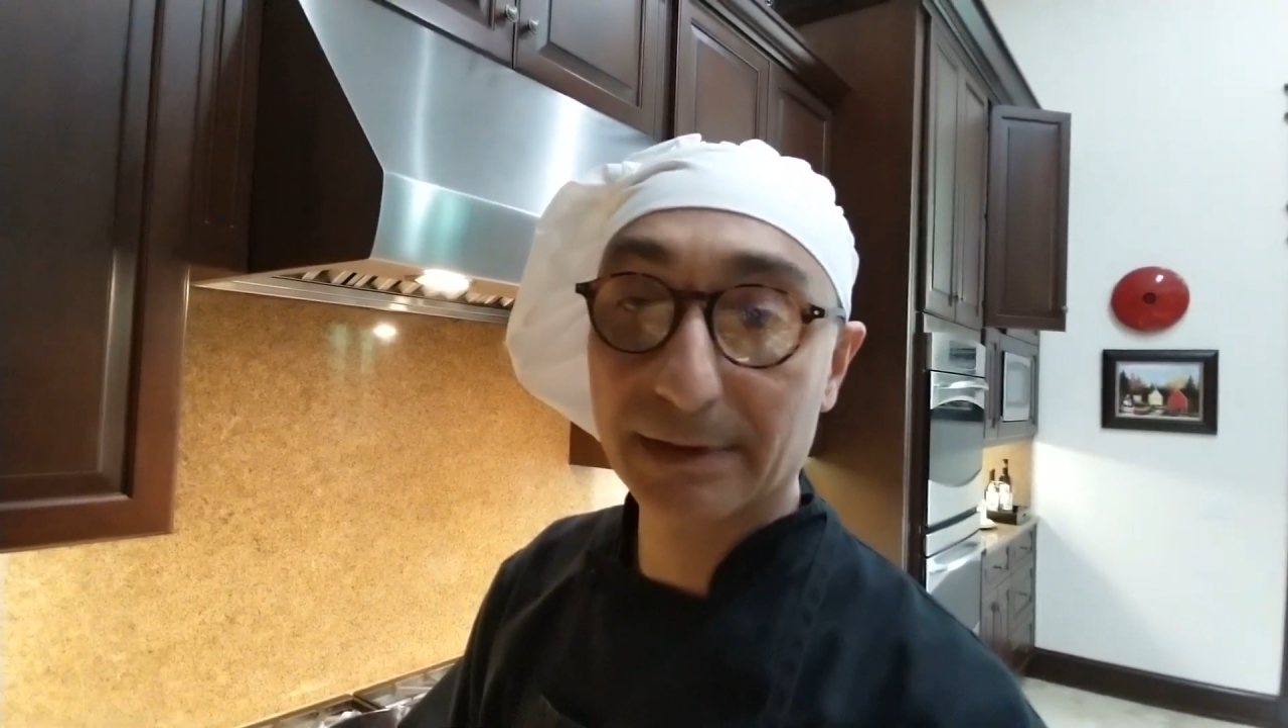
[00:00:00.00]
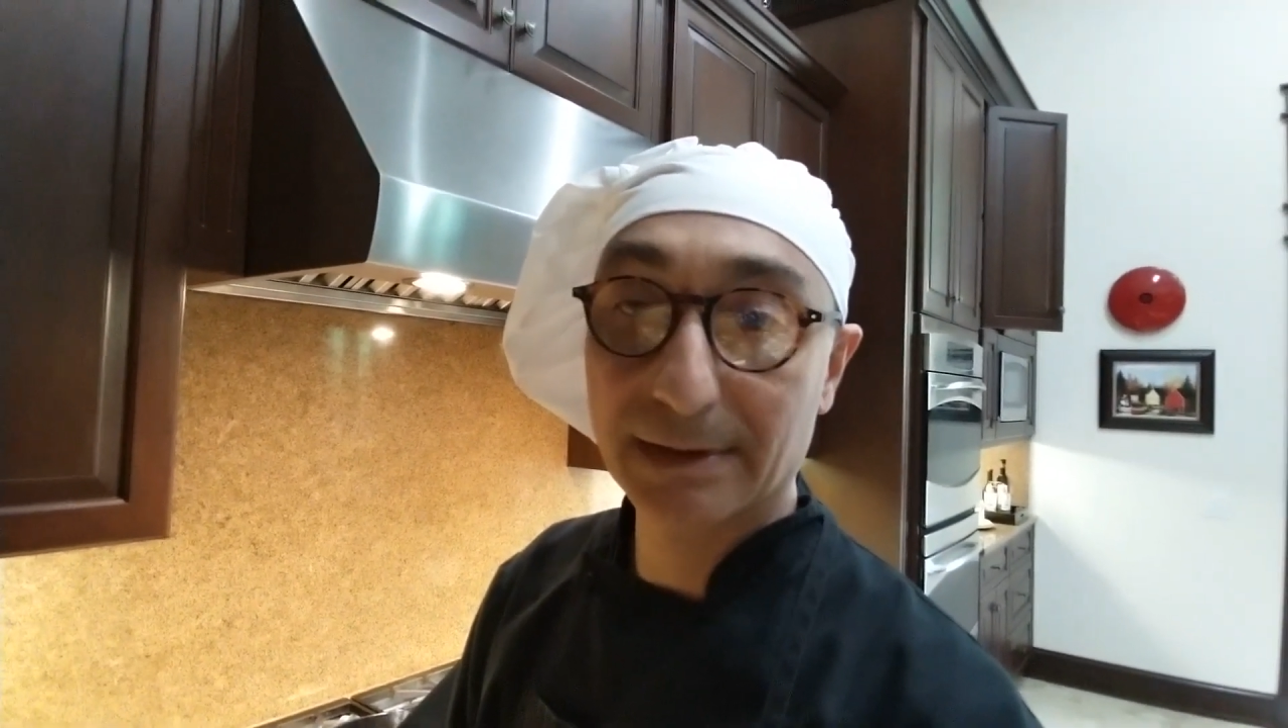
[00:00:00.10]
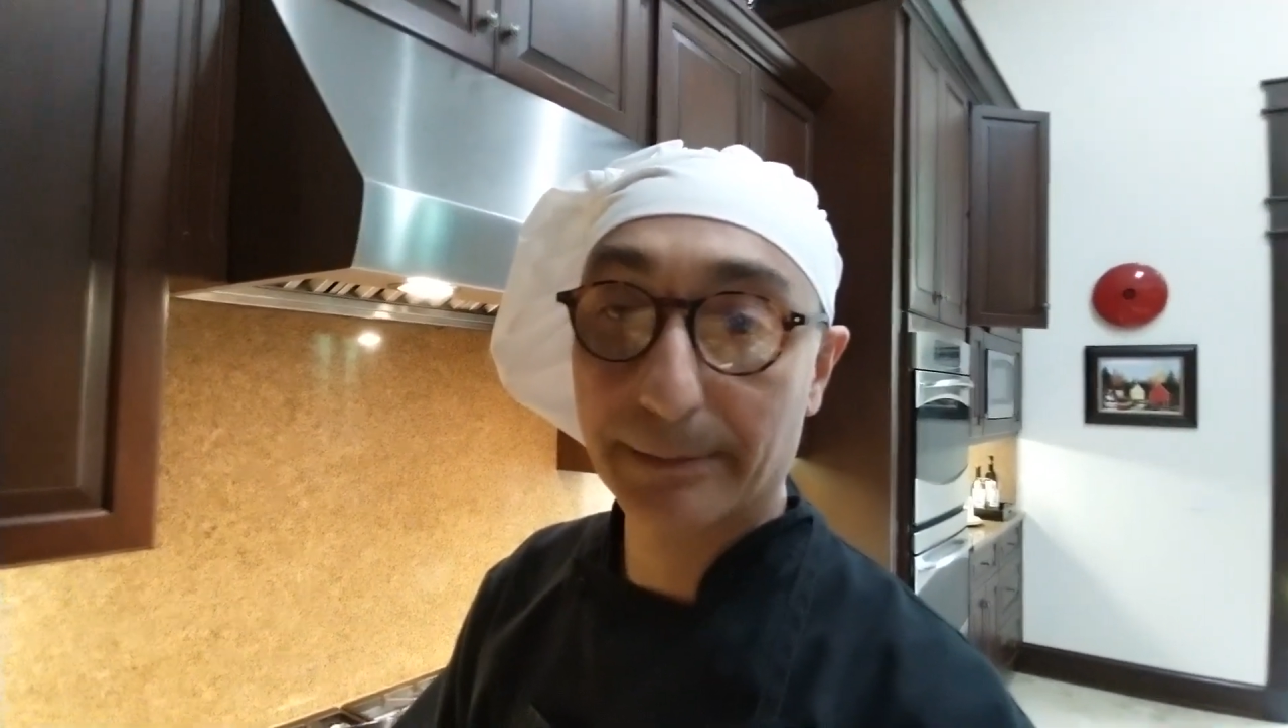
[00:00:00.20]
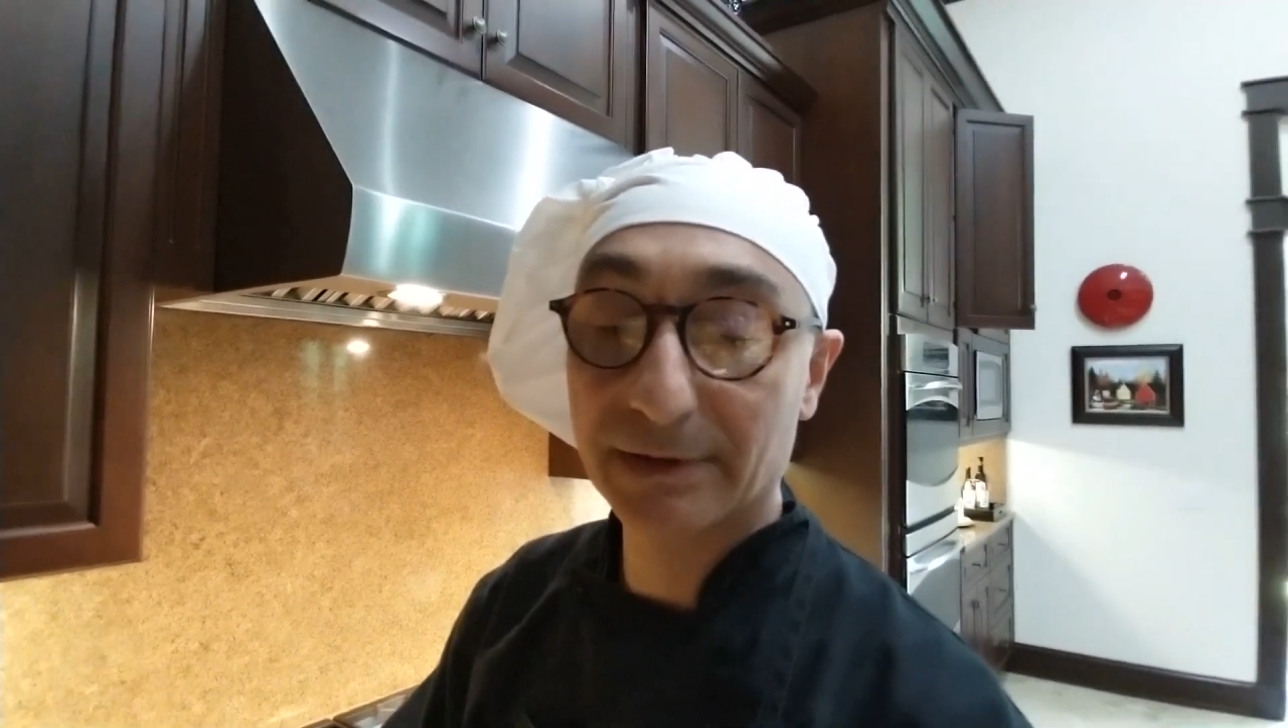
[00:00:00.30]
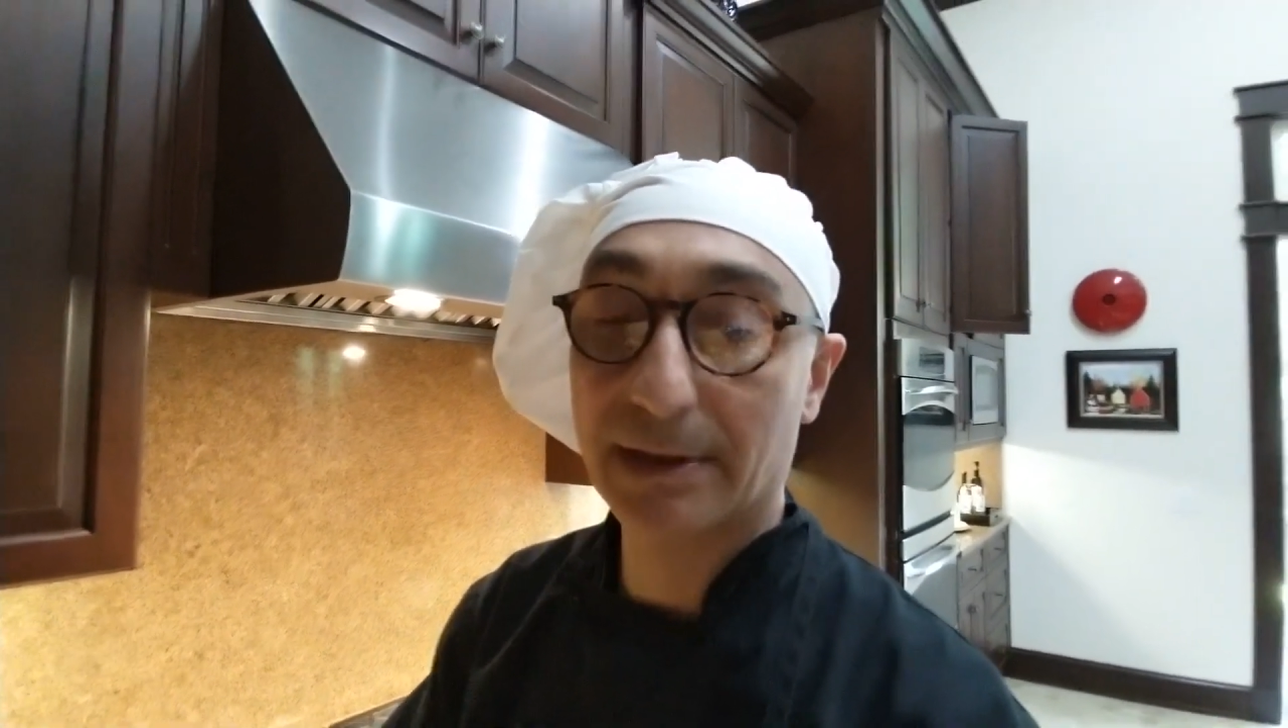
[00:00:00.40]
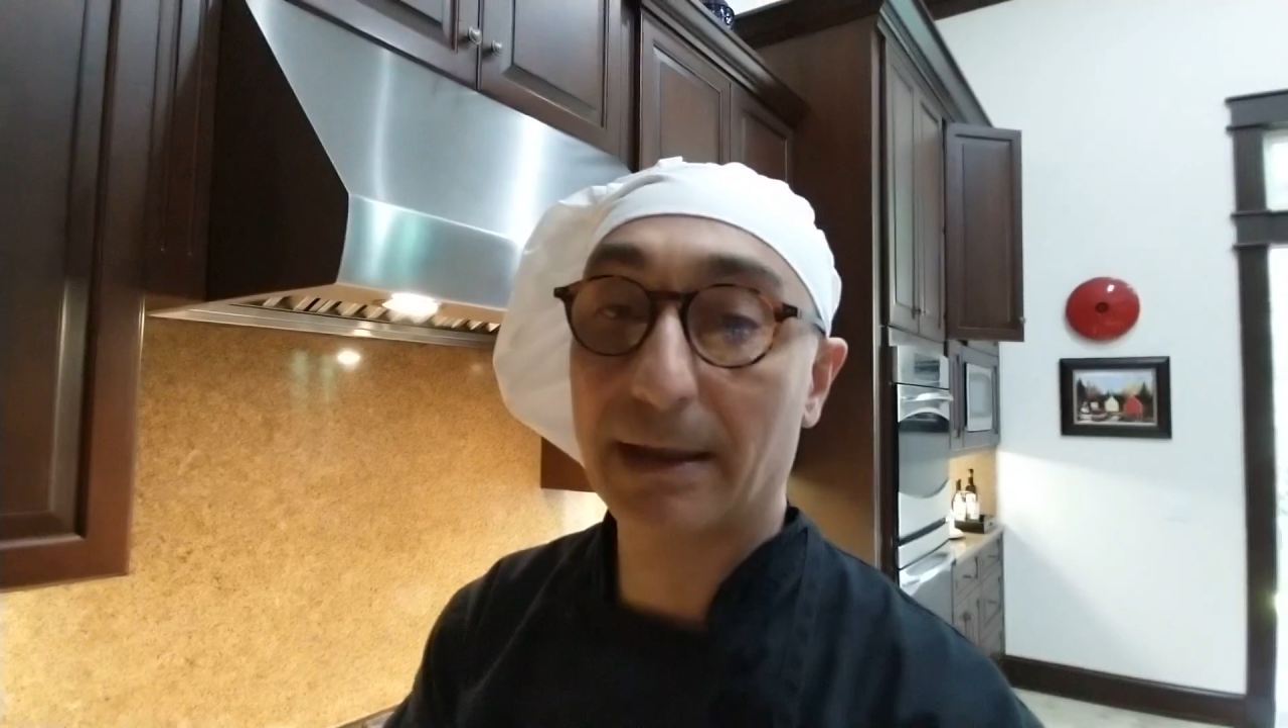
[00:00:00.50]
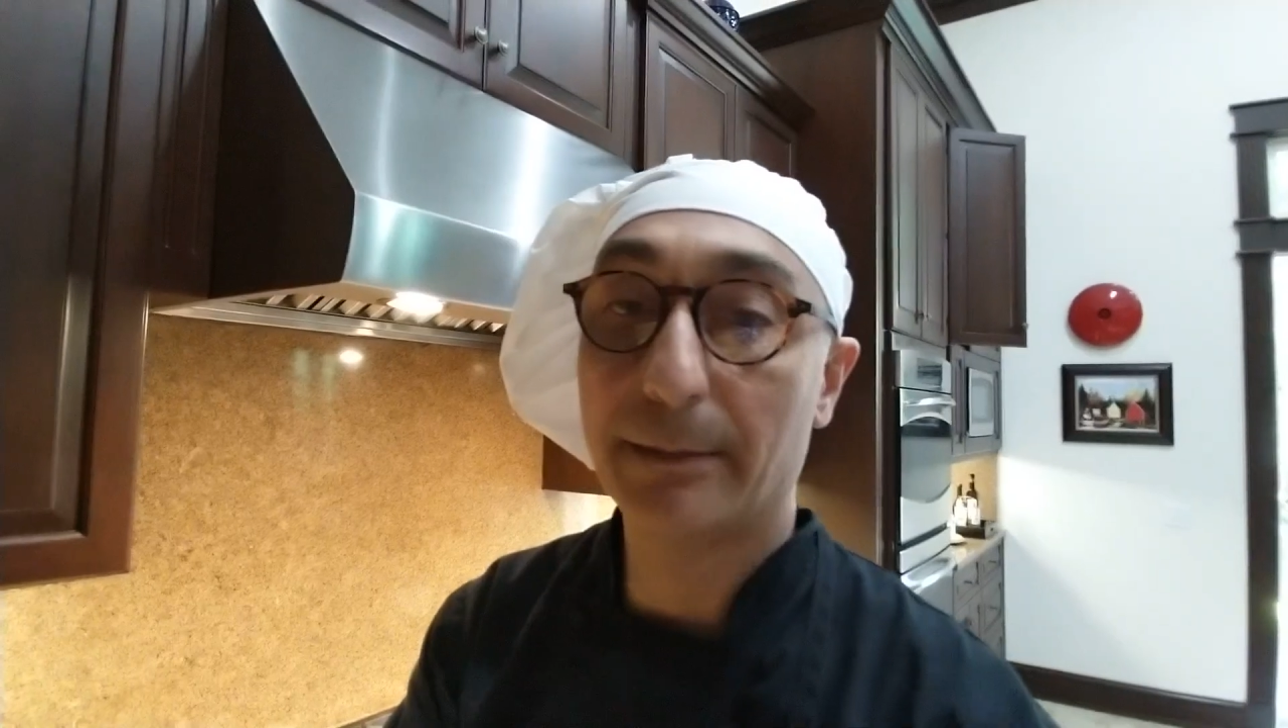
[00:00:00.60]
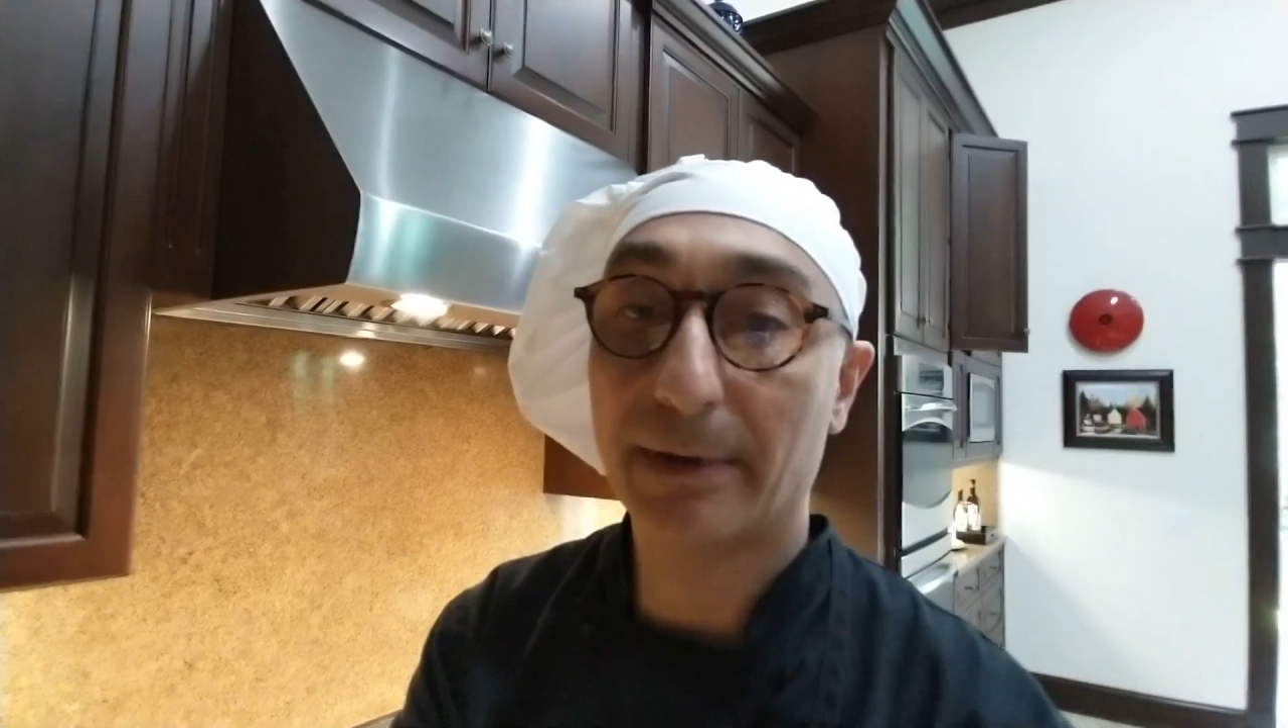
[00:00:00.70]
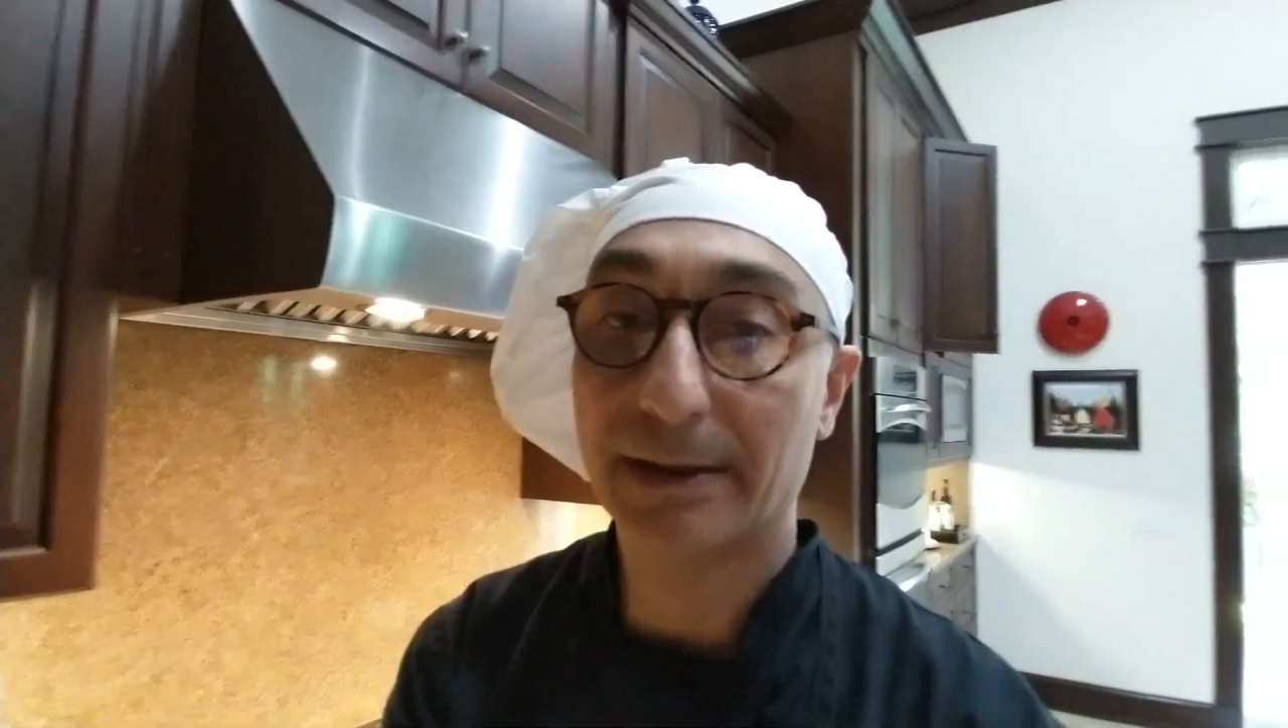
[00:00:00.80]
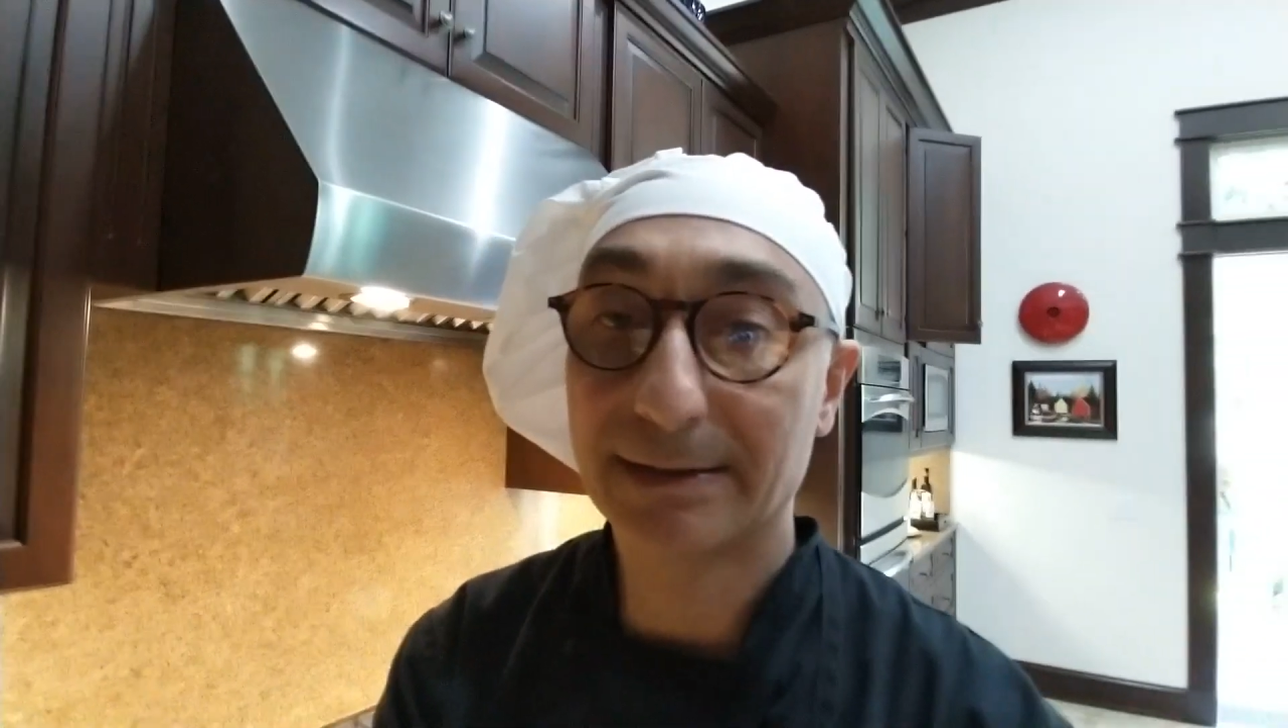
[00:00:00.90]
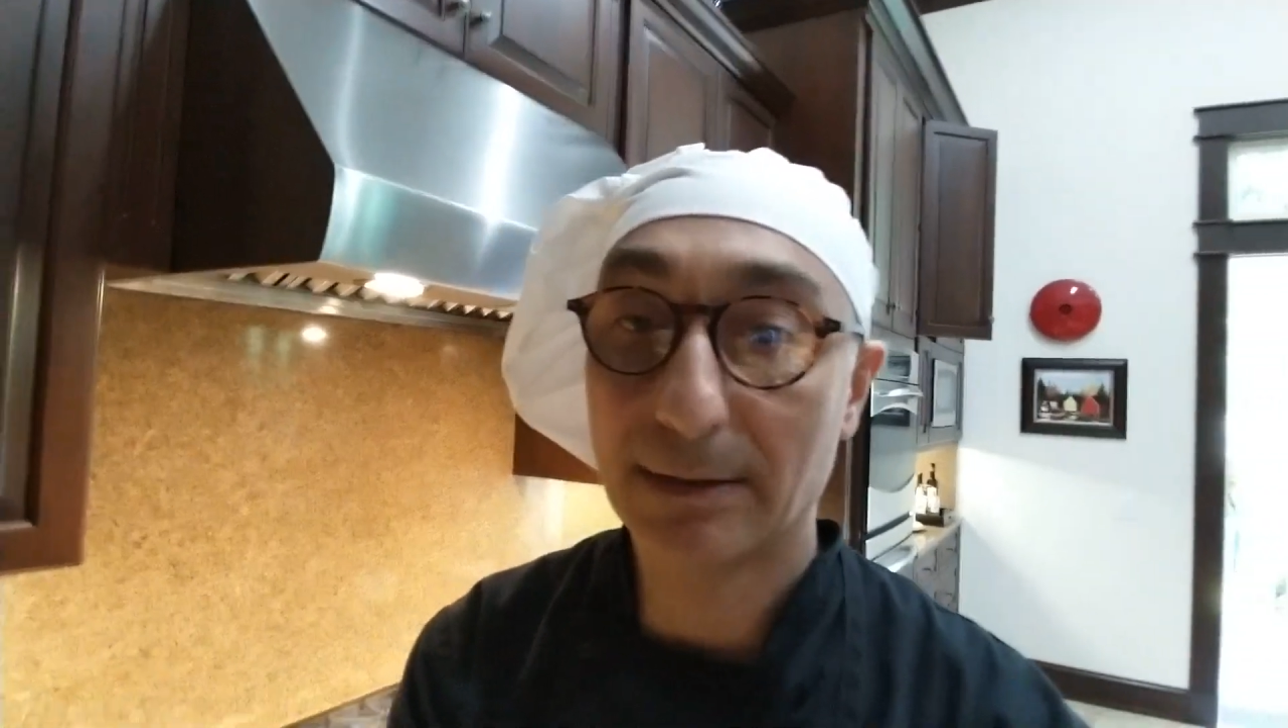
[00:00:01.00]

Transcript: A subscriber is